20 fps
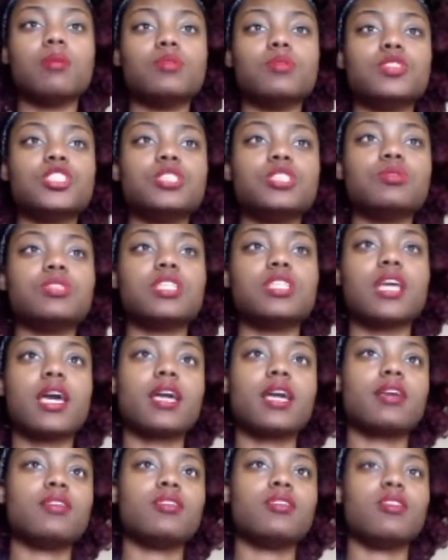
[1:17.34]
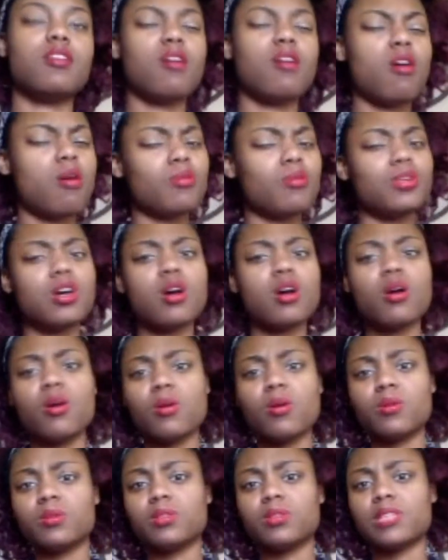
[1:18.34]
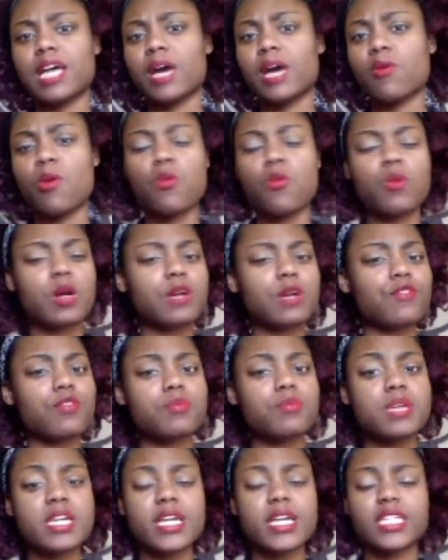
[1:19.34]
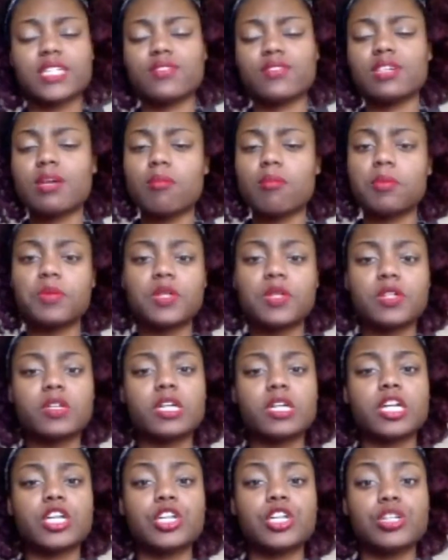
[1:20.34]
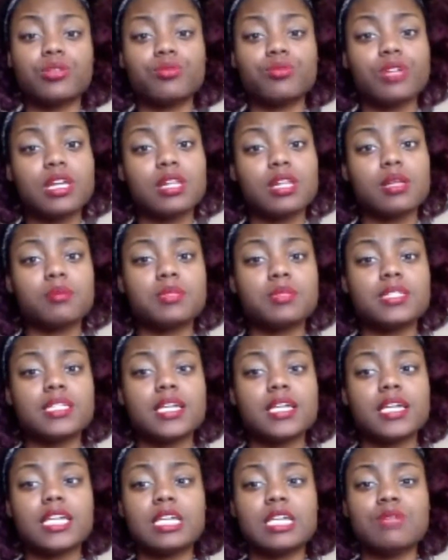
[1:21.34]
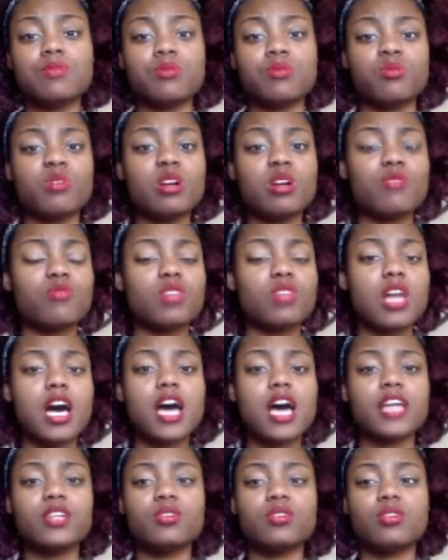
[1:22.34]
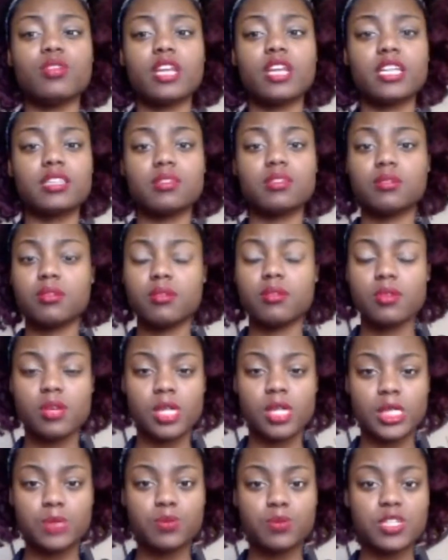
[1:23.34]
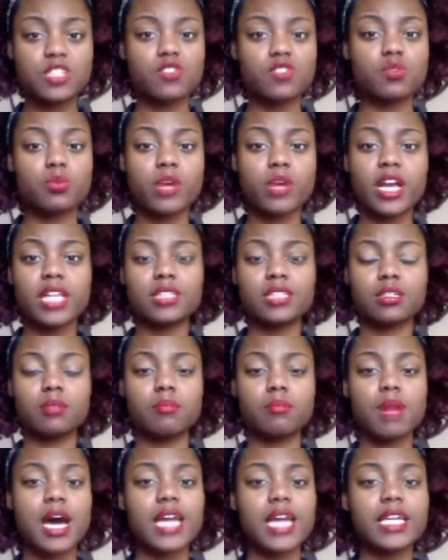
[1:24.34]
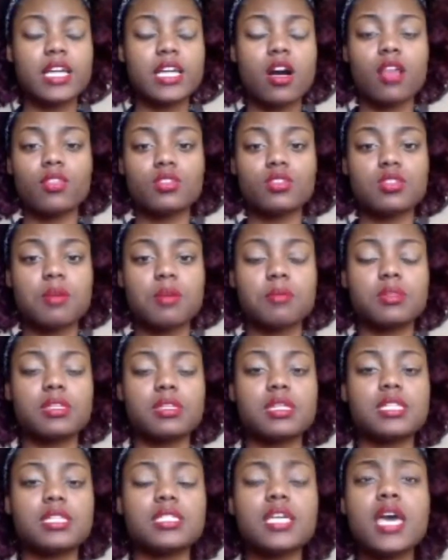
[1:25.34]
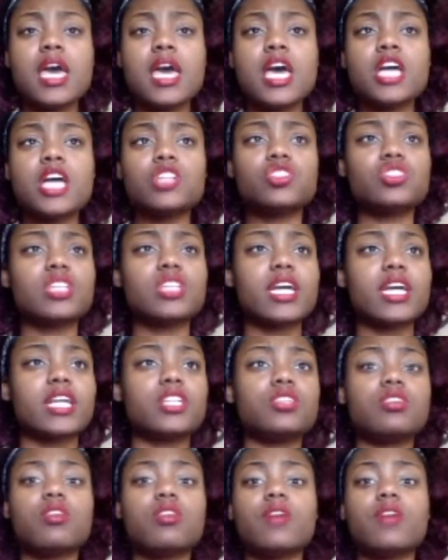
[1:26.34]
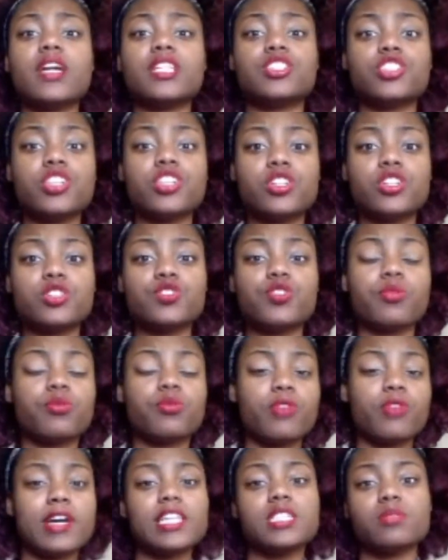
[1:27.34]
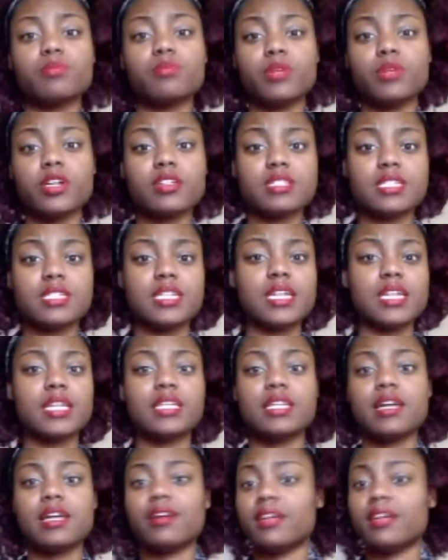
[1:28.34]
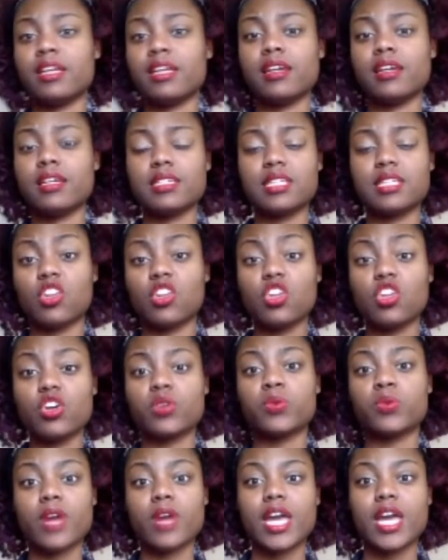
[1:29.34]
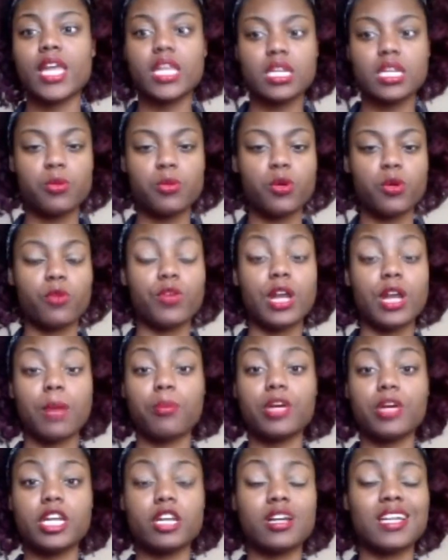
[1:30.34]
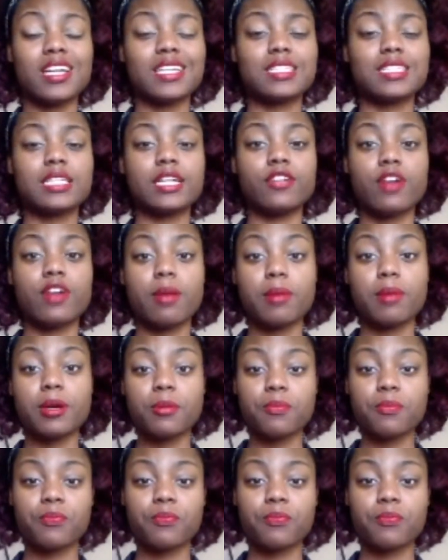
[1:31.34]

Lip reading: she was like, you know, oh no, that won't work for me because every time I put on a good red lipstick, even Revlon, you know, like the expensive brands, Armani, all those type of things, she's like, you know, it turns from red to burgundy. It doesn't look red anymore when I put it on. I said, Grandma,